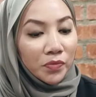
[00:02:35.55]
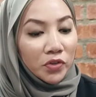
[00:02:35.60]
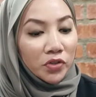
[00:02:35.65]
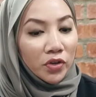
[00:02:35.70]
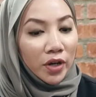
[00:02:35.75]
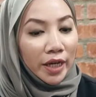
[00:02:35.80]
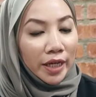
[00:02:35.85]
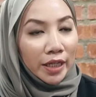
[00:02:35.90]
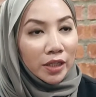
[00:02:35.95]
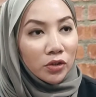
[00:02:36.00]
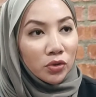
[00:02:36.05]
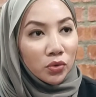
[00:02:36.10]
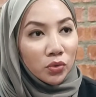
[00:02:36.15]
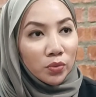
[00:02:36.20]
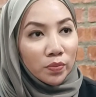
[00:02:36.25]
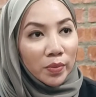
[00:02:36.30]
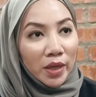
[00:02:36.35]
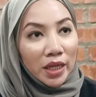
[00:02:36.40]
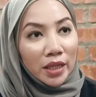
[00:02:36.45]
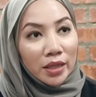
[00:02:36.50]
trying to
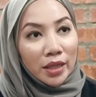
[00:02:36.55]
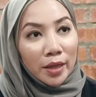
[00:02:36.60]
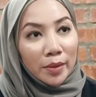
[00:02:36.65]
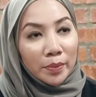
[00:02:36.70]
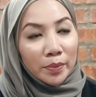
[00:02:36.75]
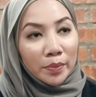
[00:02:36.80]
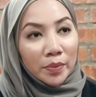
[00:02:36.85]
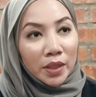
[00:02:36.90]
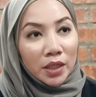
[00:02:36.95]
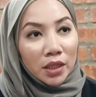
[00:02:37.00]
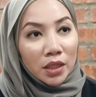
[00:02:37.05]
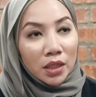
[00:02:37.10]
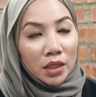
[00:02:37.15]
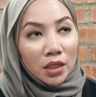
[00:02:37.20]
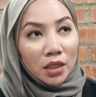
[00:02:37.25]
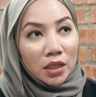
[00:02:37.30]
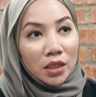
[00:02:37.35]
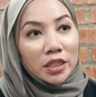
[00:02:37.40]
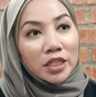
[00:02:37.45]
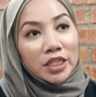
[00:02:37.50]
make them
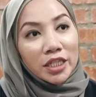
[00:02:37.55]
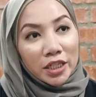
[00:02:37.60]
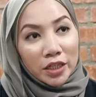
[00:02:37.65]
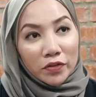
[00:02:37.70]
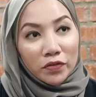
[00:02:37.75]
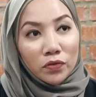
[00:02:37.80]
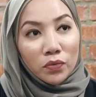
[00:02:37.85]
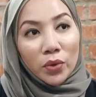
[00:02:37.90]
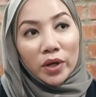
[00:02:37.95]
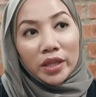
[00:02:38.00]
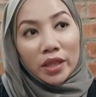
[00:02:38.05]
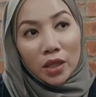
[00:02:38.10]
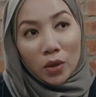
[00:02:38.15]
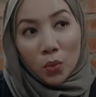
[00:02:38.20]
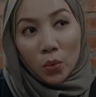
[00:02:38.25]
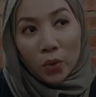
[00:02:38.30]
achieve what they